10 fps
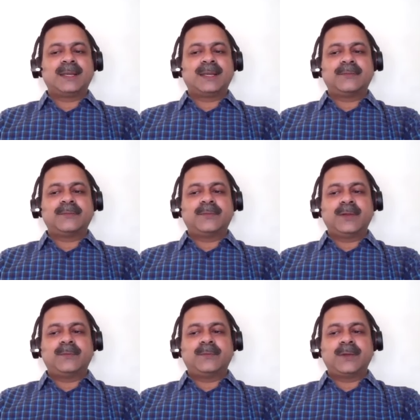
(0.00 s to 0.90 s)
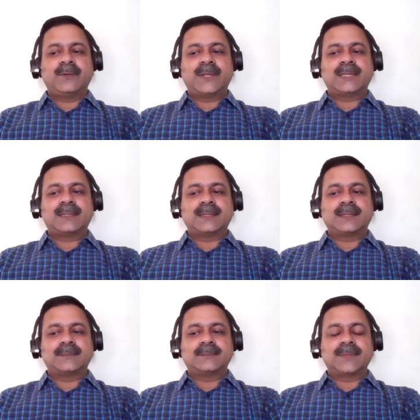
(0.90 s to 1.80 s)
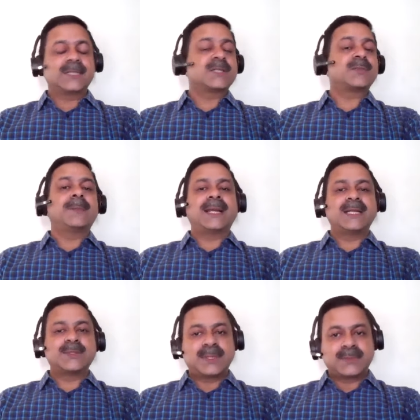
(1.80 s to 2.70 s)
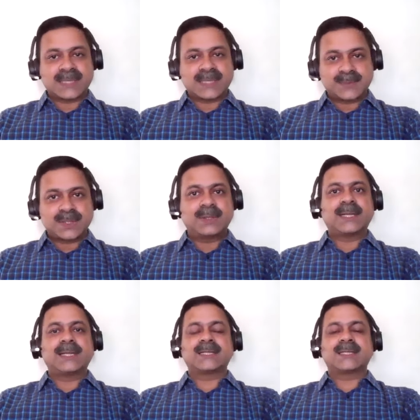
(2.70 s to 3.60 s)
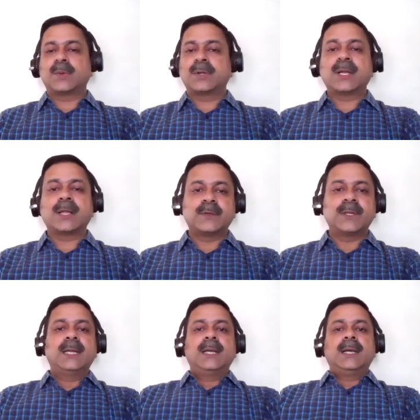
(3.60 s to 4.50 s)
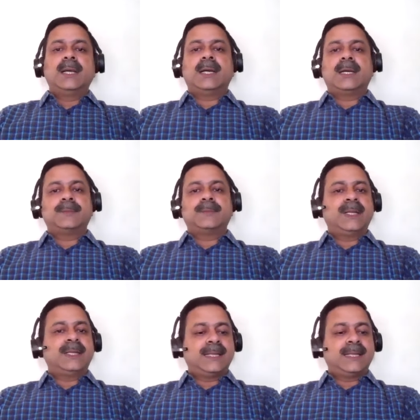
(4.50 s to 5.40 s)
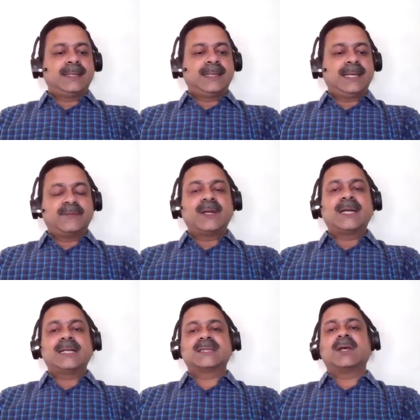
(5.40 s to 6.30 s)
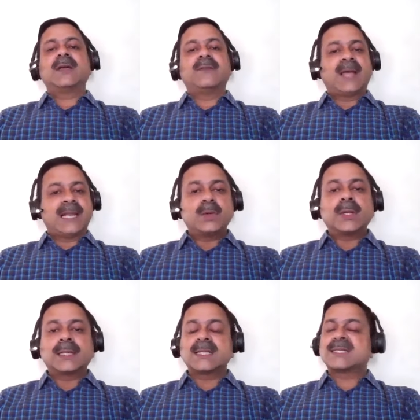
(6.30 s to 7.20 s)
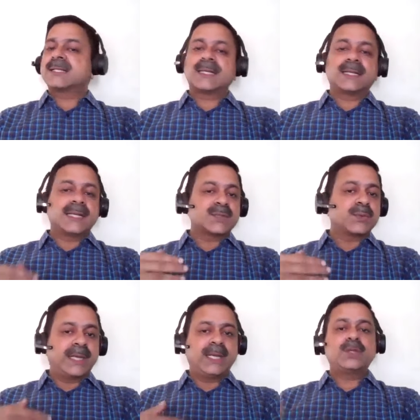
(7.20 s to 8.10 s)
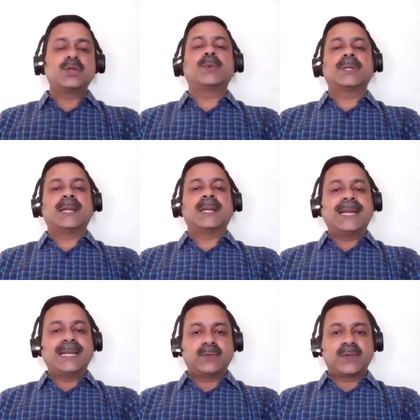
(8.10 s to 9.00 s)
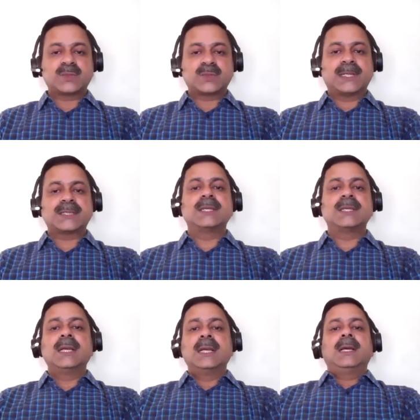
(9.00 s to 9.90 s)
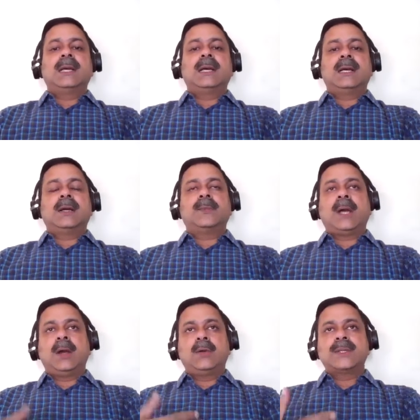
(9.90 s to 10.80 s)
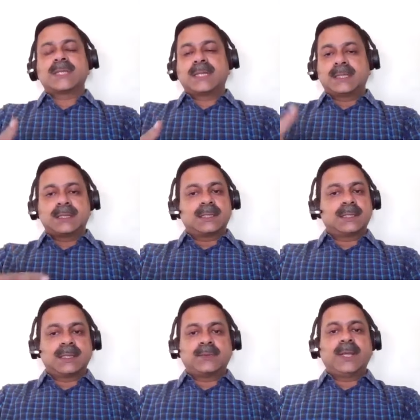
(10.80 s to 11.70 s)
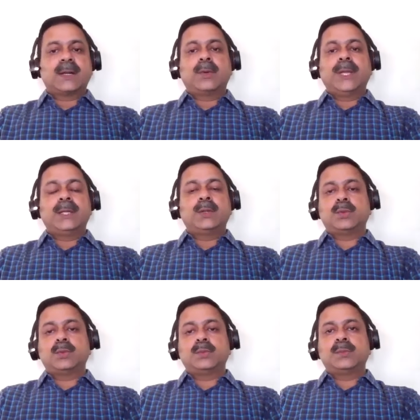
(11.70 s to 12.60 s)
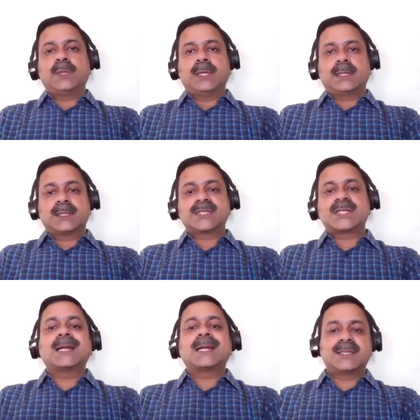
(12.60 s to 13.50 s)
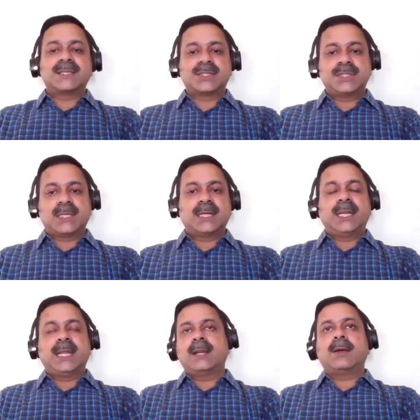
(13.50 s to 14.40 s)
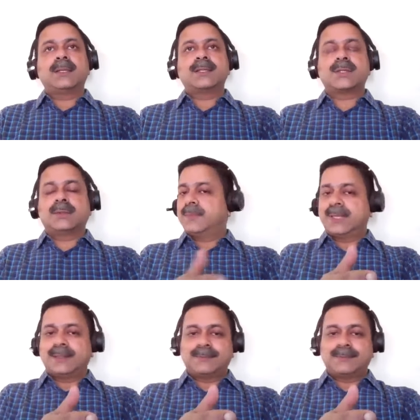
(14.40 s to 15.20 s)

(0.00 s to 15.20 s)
uh with uh, because my management was absolutely supportive. Um, they they definitely saw a value in this and said, yes, we need to put the right investments. Um, how is it uh, that we are going to start this journey? And also,